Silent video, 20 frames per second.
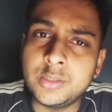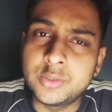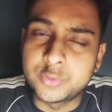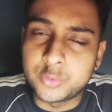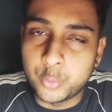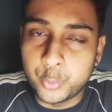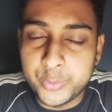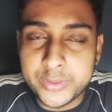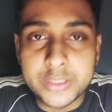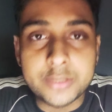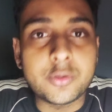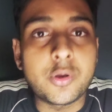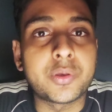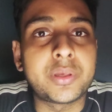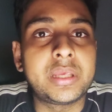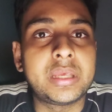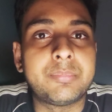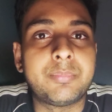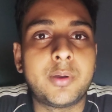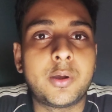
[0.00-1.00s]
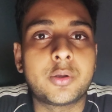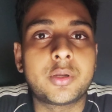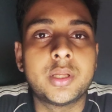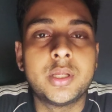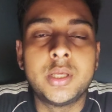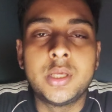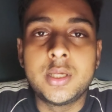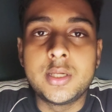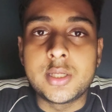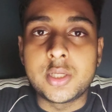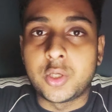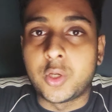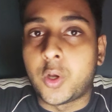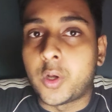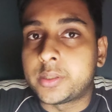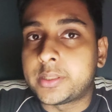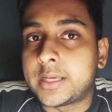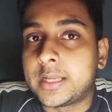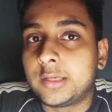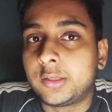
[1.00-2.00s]
So we are talking about
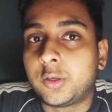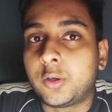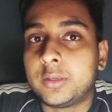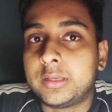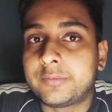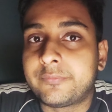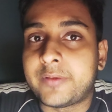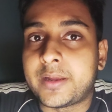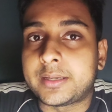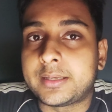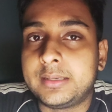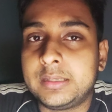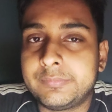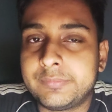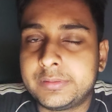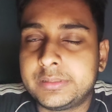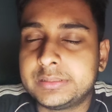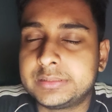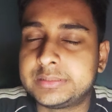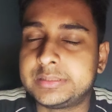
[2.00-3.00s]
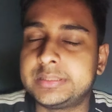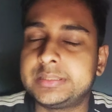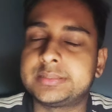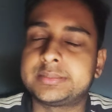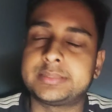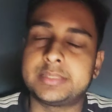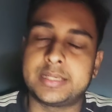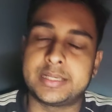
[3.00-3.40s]
non-alcoholic fatty liver disease.